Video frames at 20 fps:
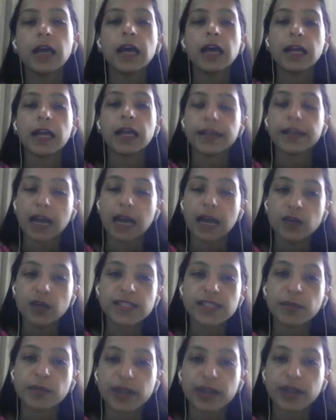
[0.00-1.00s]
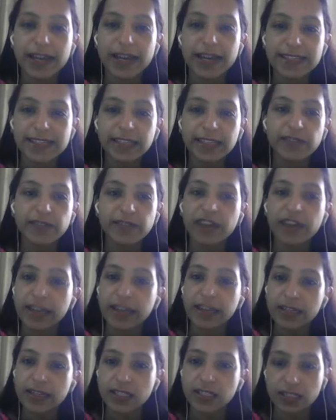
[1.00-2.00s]
Now, summarizing the
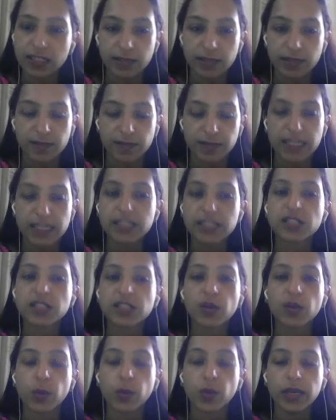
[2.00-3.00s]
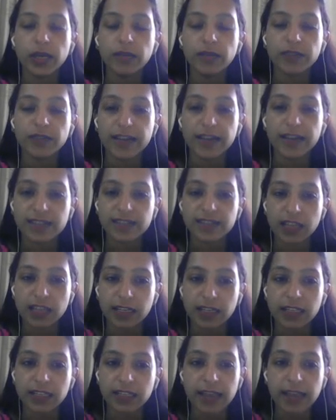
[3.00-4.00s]
various needs theory we have
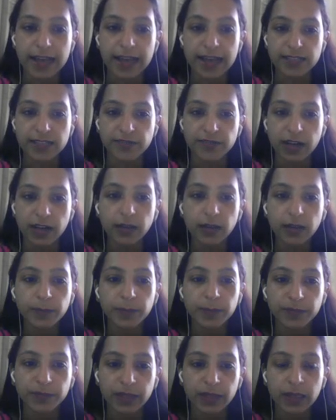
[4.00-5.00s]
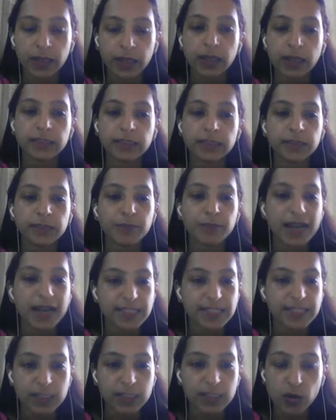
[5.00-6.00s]
studied as far,
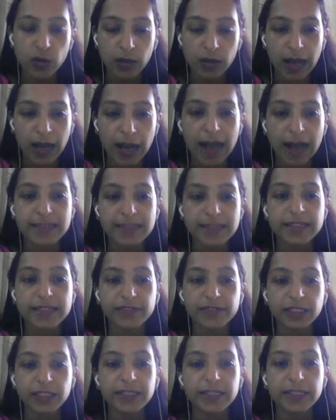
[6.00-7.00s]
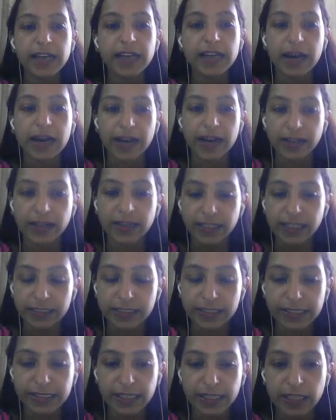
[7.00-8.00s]
Maslow has given the hierarchical
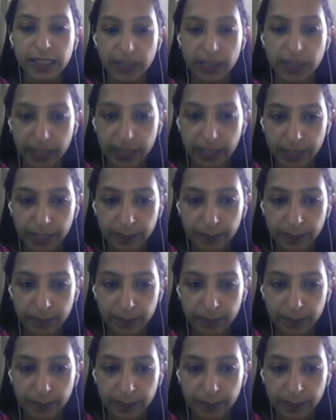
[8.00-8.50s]
need theory.